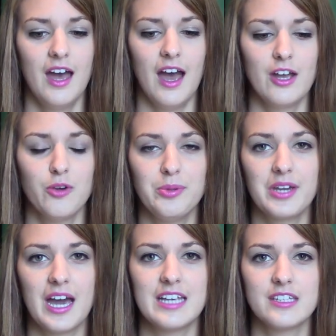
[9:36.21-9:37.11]
I hope you
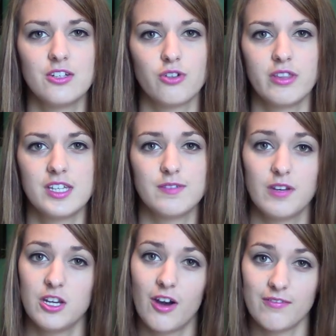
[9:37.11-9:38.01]
guys enjoyed this
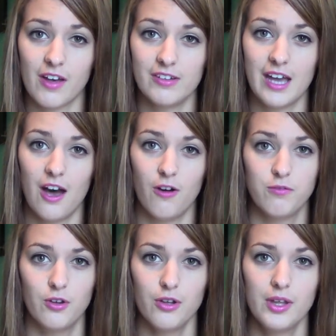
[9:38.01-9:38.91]
video and found it
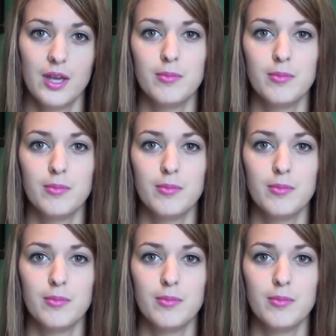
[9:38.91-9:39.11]
helpful.